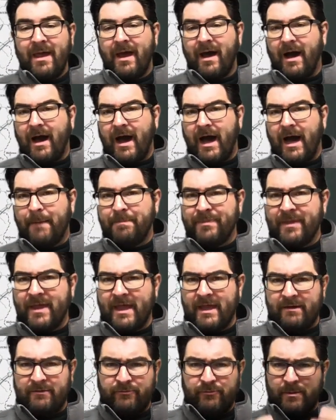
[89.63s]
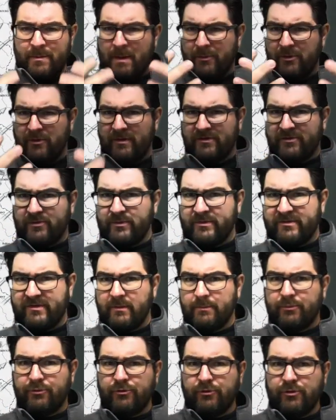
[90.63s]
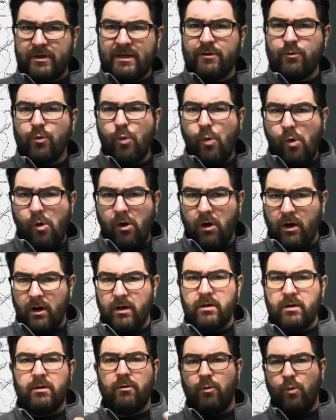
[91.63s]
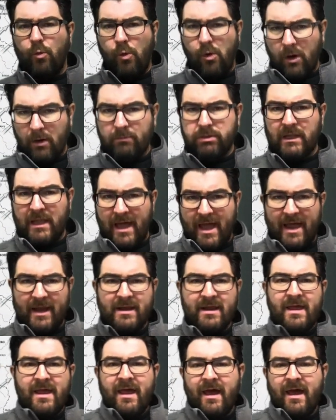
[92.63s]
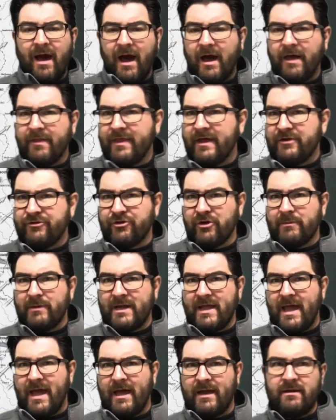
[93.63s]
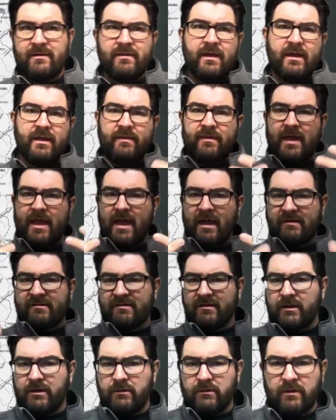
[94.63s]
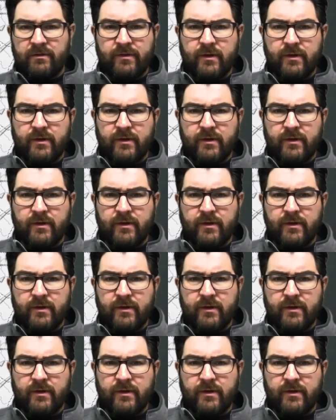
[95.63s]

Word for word: Um, and remember, this was the pre-war war plan uh, that Germany had, and they, they executed.